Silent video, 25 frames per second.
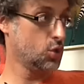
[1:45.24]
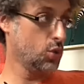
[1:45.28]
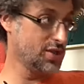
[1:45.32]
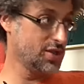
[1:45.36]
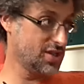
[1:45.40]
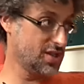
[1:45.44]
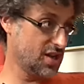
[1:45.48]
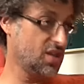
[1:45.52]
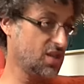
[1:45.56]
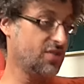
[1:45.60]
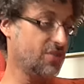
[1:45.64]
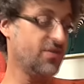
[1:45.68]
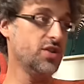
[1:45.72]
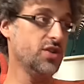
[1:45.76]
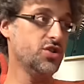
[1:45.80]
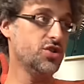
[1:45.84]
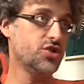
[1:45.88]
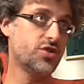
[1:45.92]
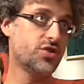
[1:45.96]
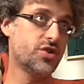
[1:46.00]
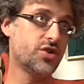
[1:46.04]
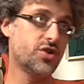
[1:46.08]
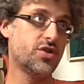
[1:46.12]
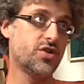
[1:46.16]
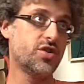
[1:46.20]
So he's an
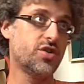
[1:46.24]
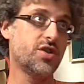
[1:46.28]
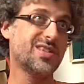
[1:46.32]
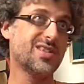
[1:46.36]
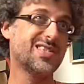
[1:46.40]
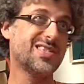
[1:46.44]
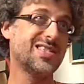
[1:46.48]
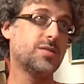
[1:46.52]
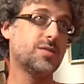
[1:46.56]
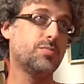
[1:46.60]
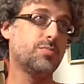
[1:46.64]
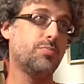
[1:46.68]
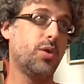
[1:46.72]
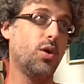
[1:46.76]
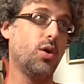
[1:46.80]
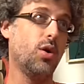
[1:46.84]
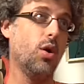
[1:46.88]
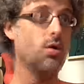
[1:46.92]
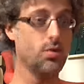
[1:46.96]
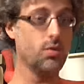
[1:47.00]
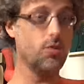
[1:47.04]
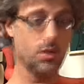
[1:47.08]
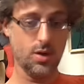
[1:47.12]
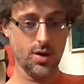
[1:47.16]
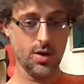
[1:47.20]
adventurer,
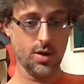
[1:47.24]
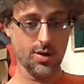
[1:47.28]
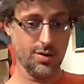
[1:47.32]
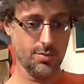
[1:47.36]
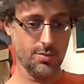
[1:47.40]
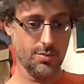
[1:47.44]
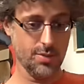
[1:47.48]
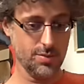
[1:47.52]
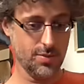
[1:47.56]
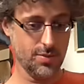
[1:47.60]
explorer a little